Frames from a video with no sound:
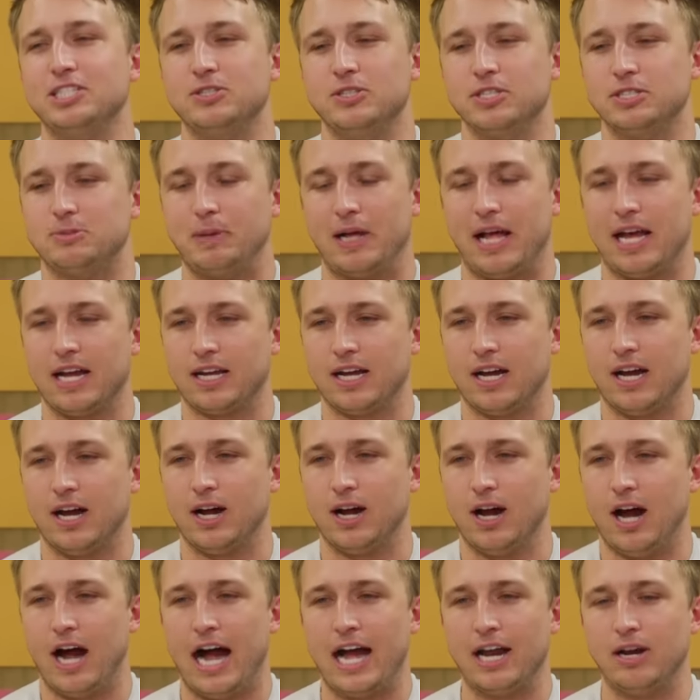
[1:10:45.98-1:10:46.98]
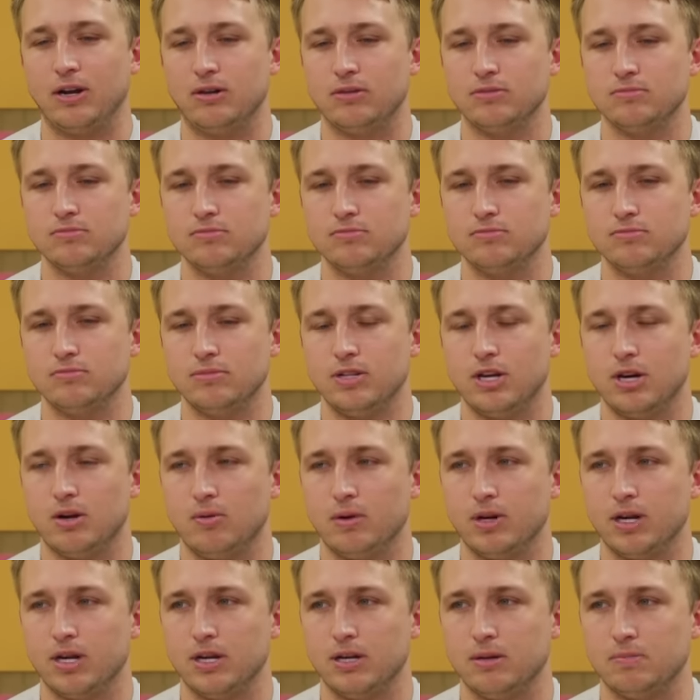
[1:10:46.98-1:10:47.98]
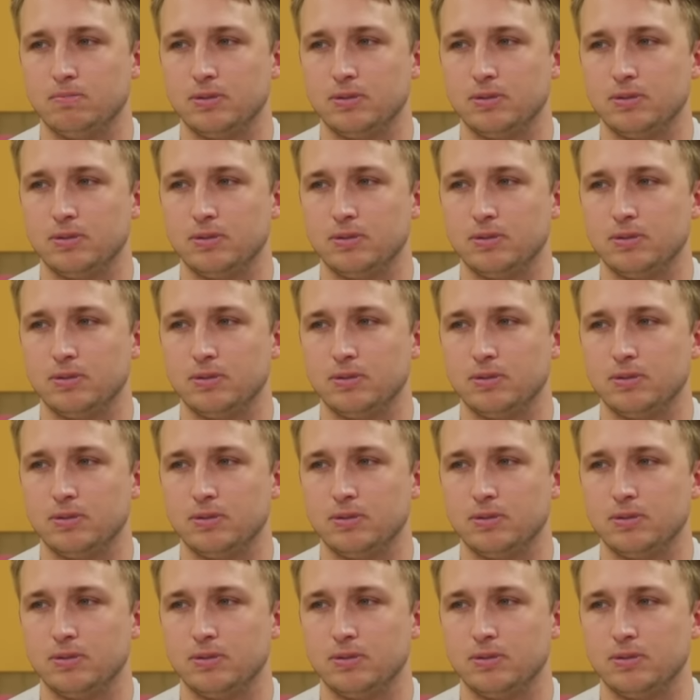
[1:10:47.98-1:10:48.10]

do this, be like, I don't know what a